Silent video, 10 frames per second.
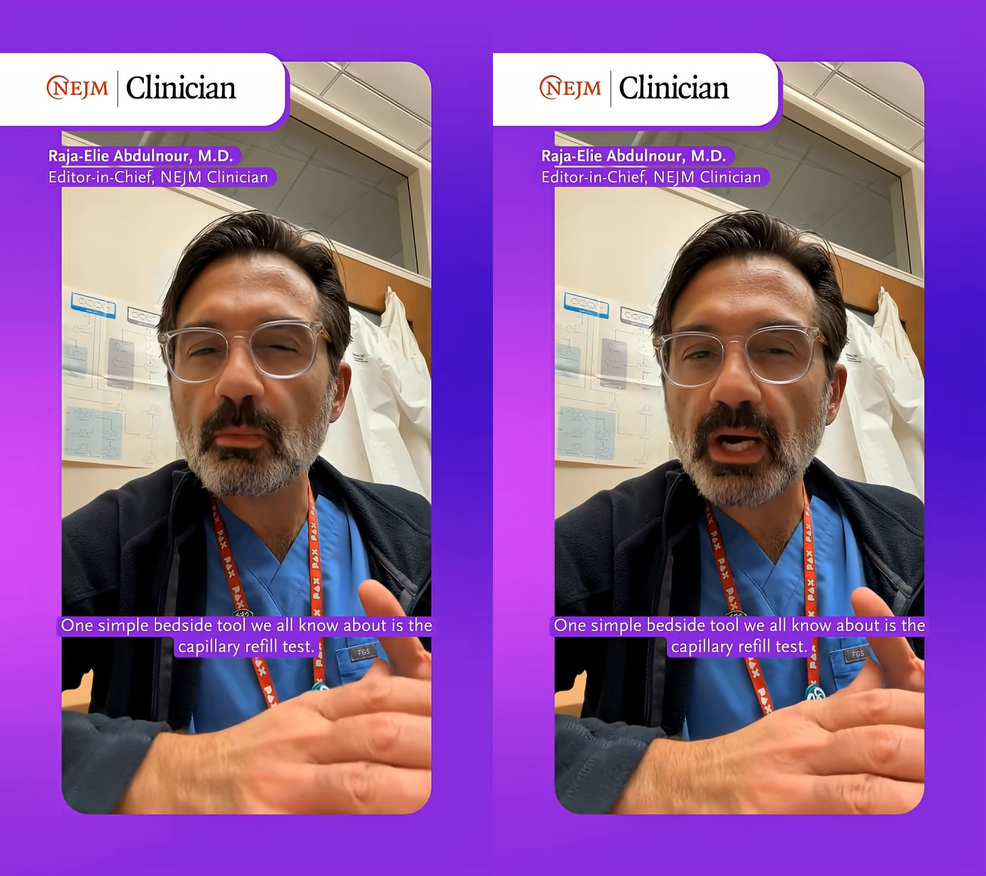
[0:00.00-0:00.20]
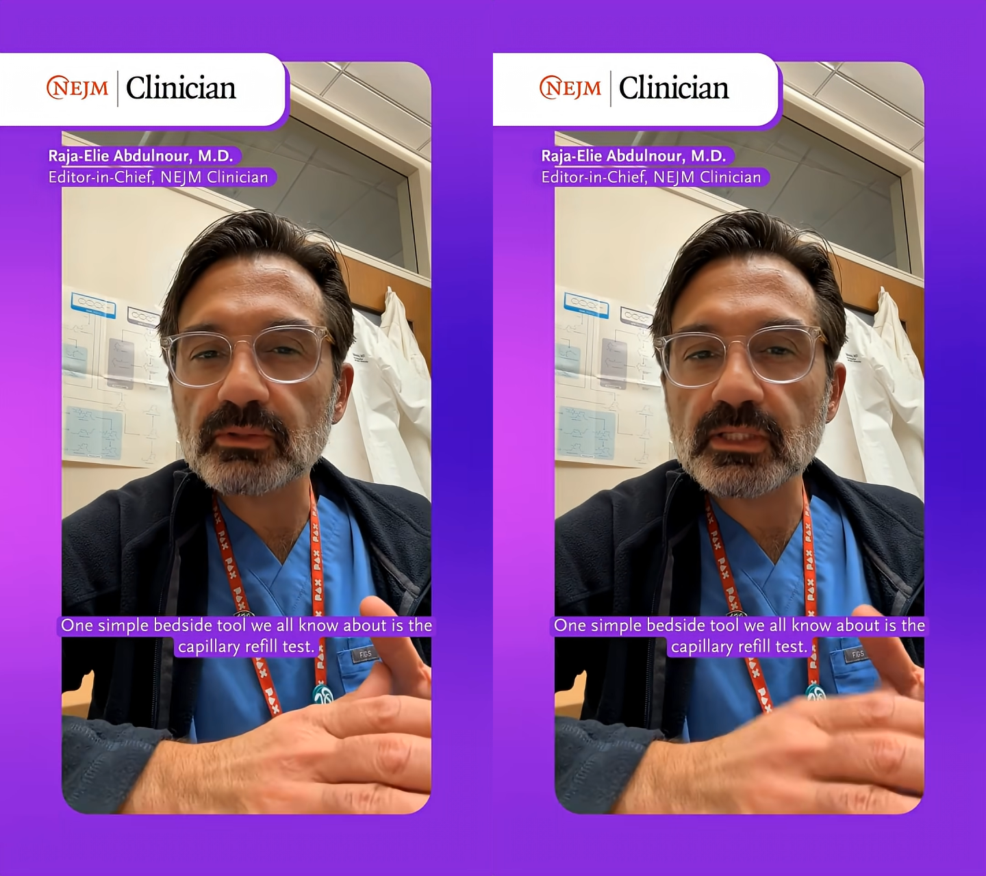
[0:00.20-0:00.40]

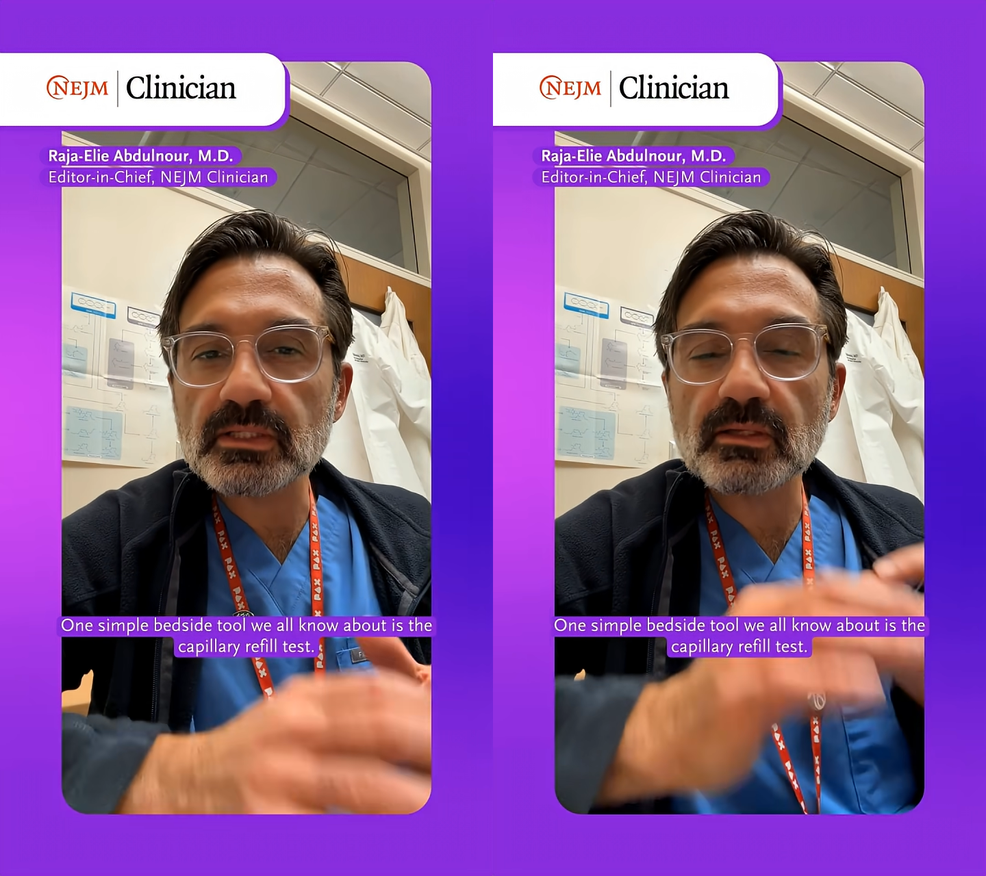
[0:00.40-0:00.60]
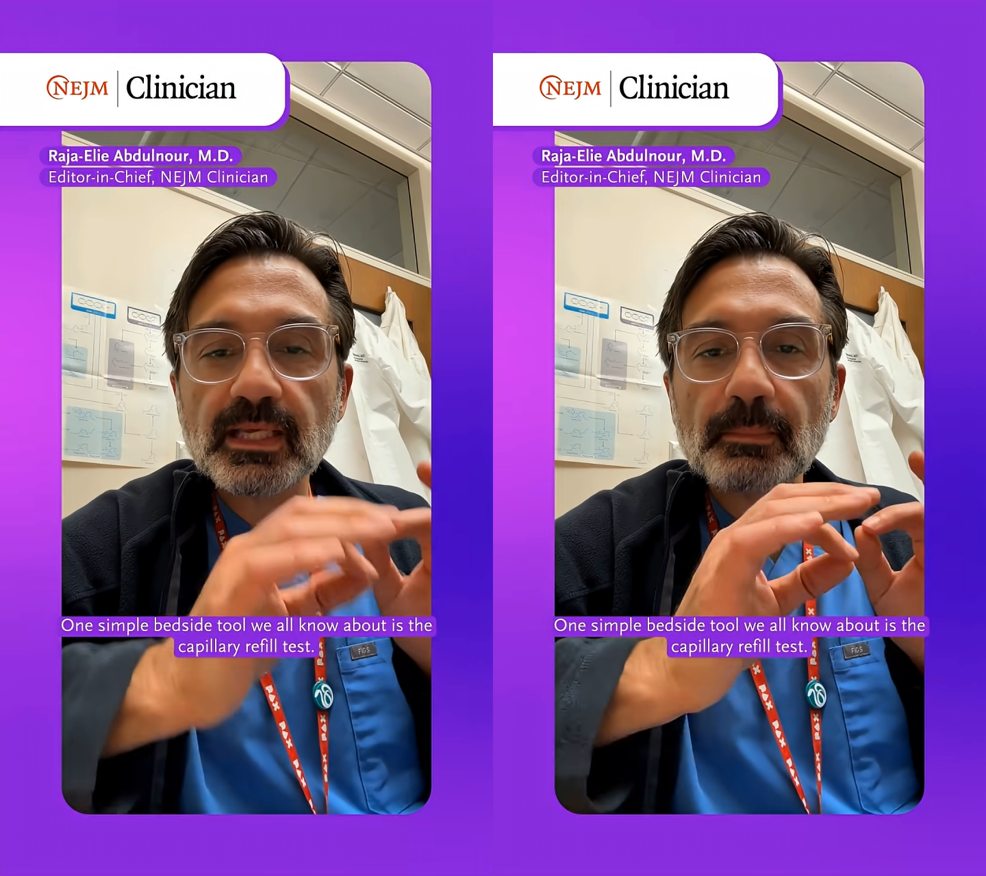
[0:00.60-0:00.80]
about
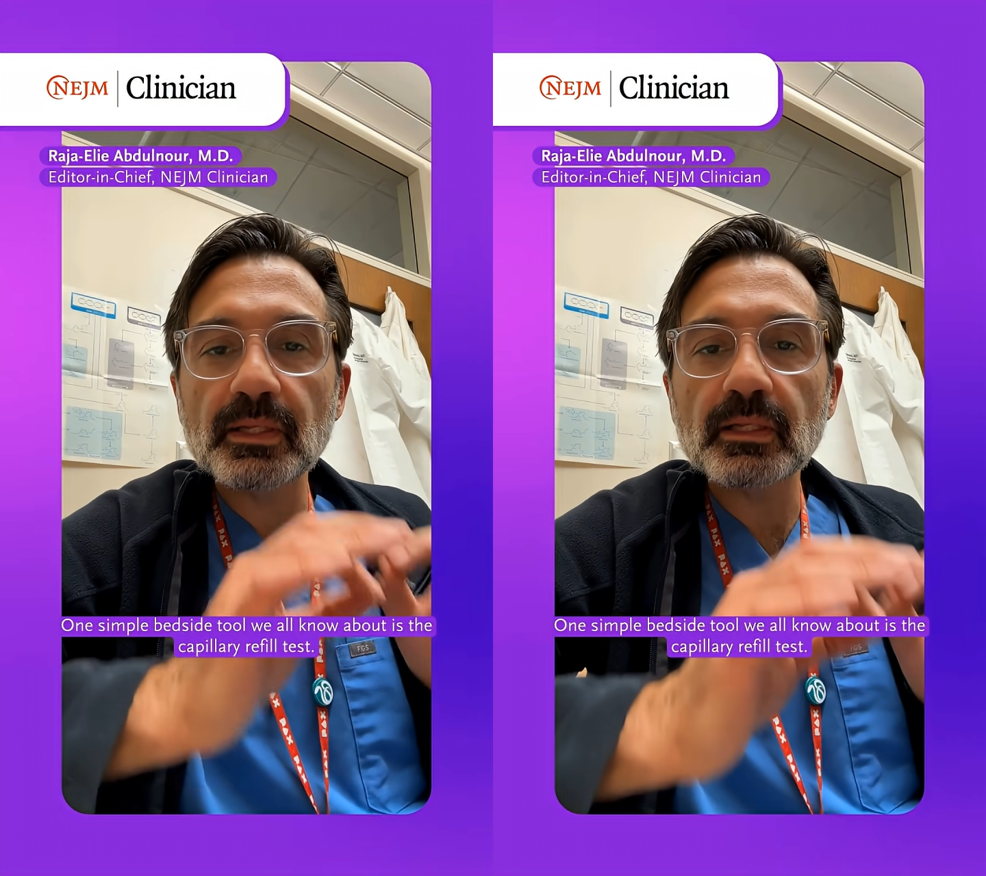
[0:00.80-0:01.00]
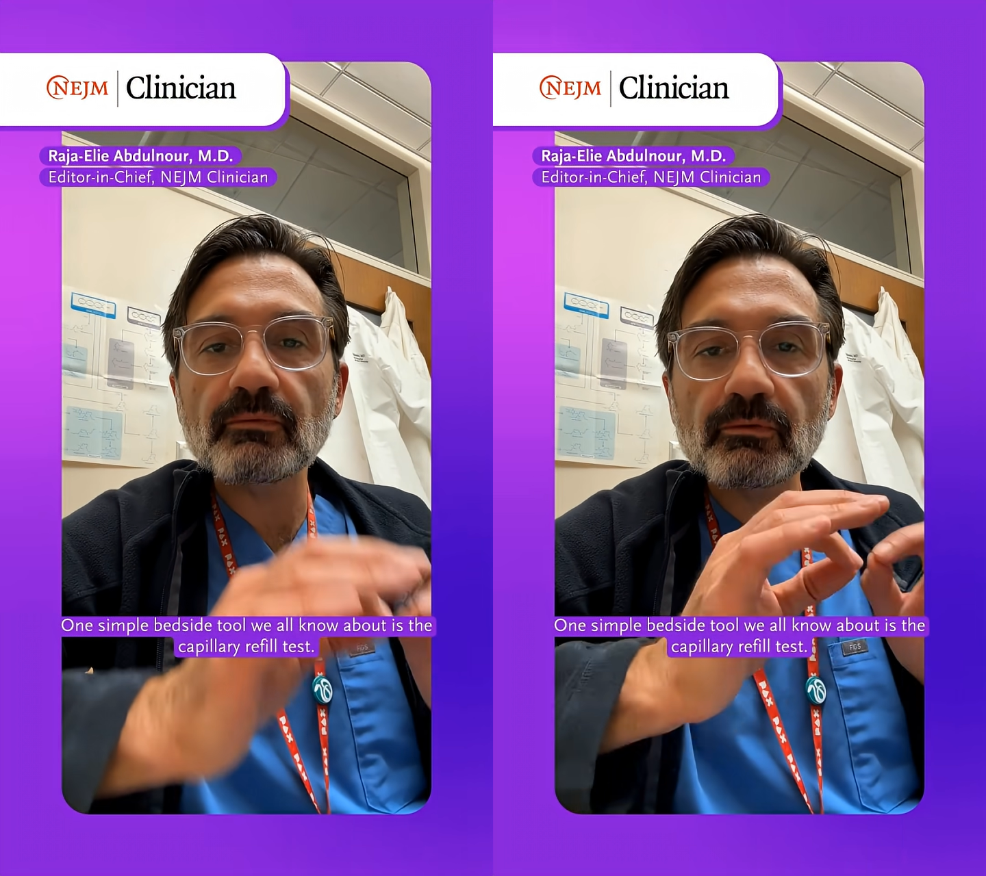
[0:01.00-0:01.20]
is the
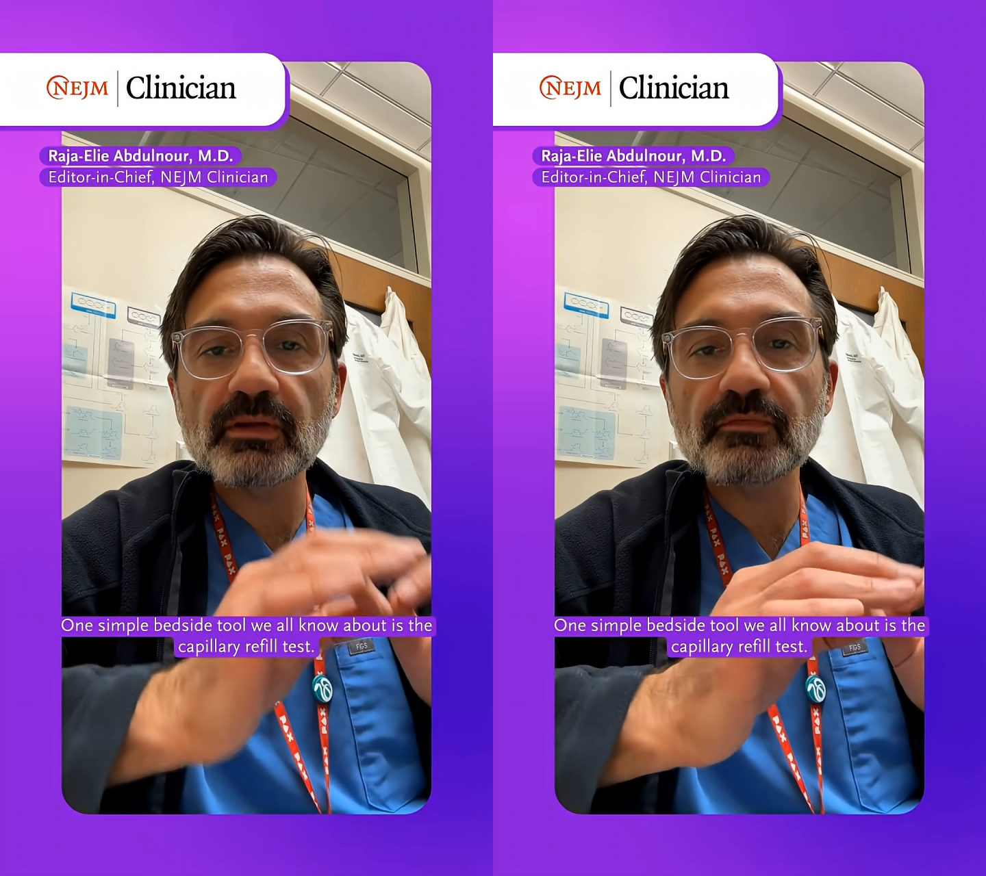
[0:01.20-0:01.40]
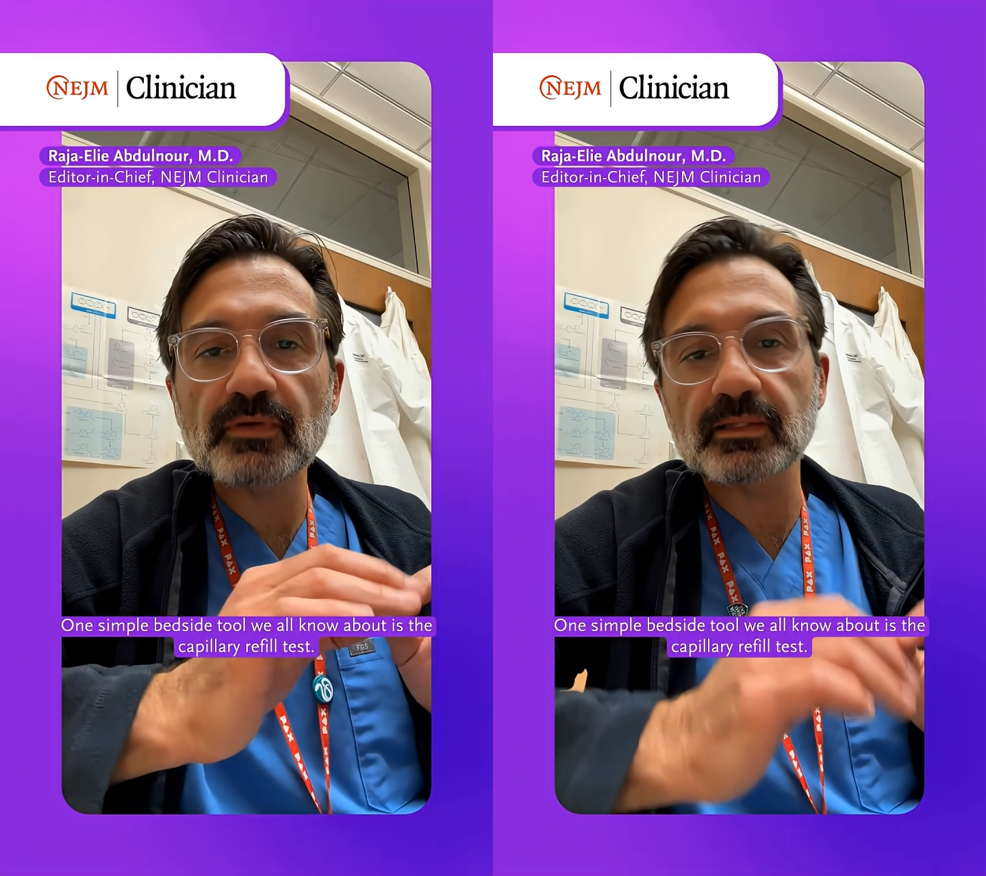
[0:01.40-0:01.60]
capillary
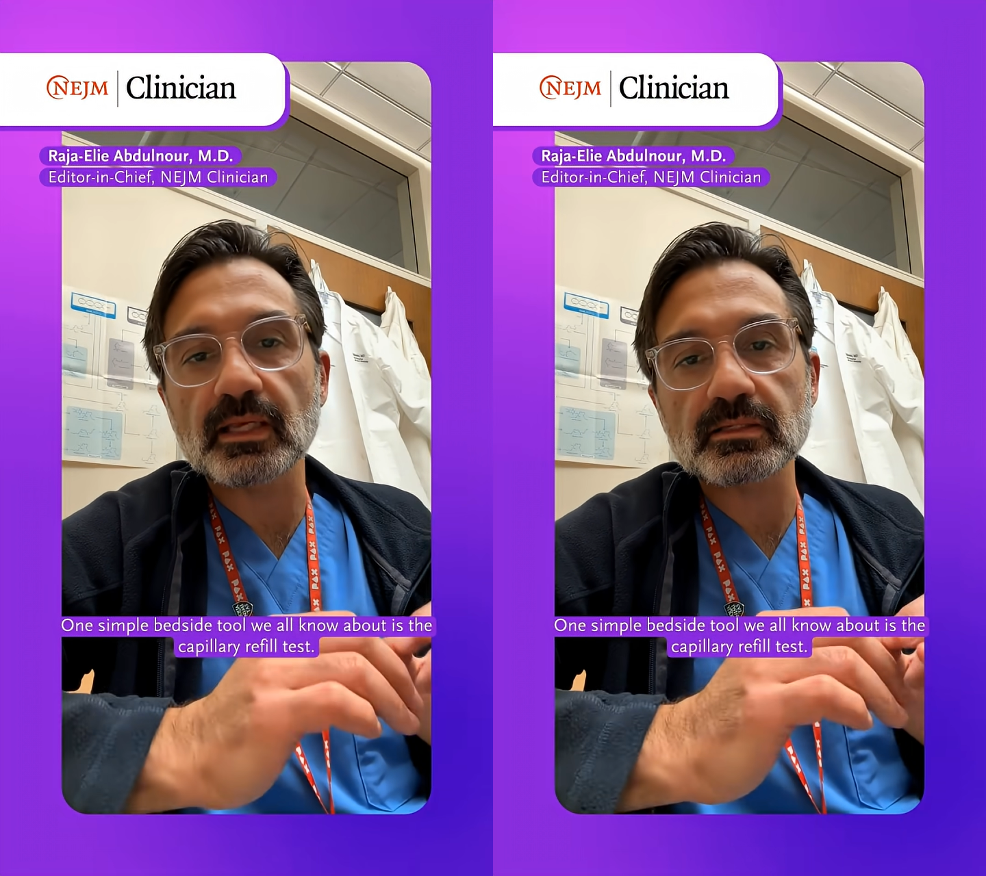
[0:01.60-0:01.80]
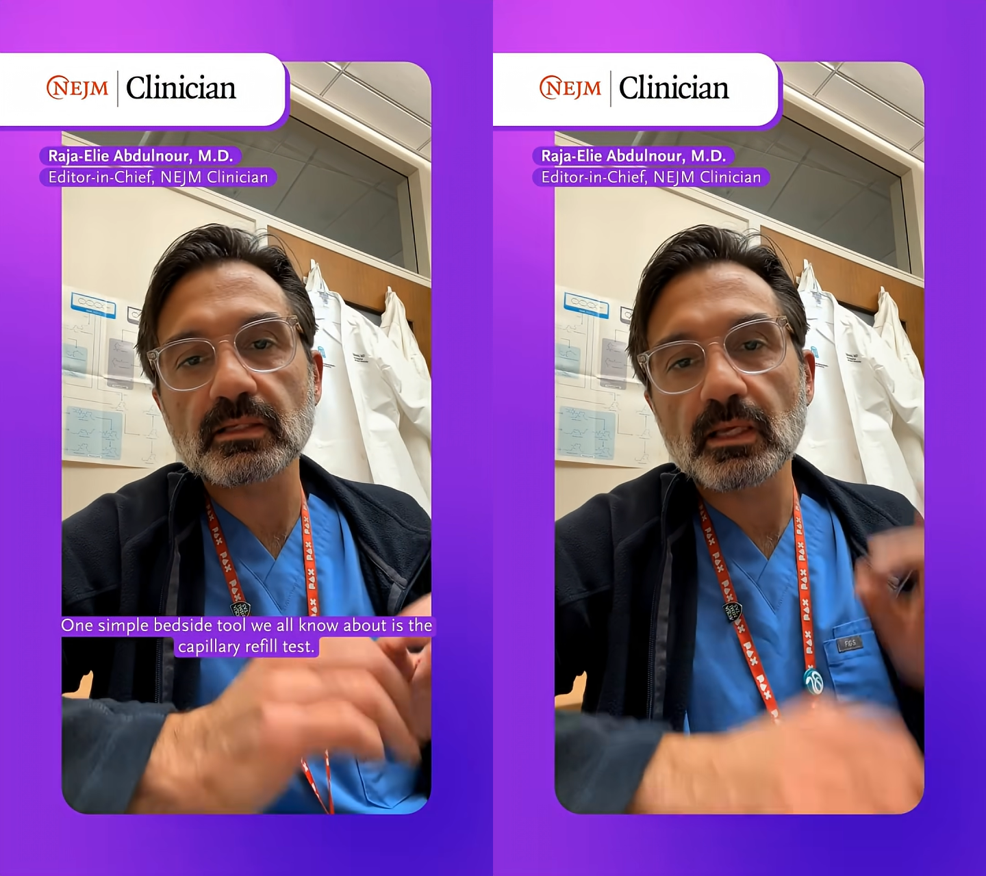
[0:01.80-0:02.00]
refill
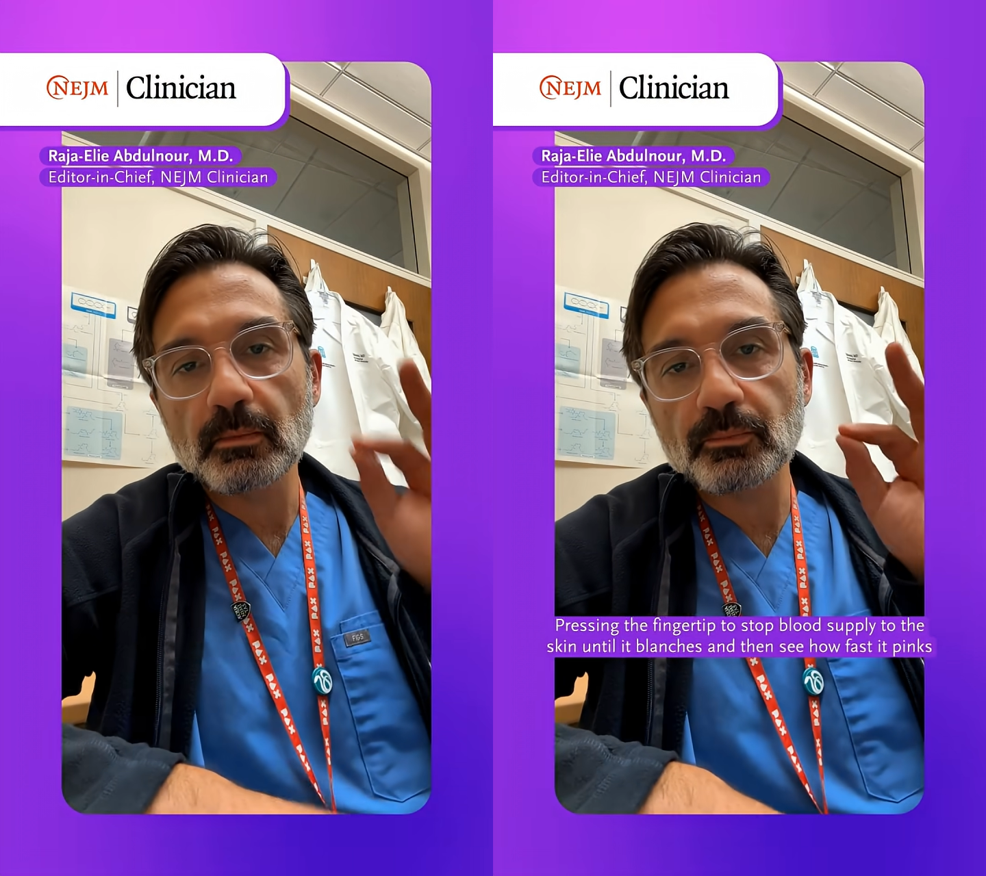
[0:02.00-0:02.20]
test,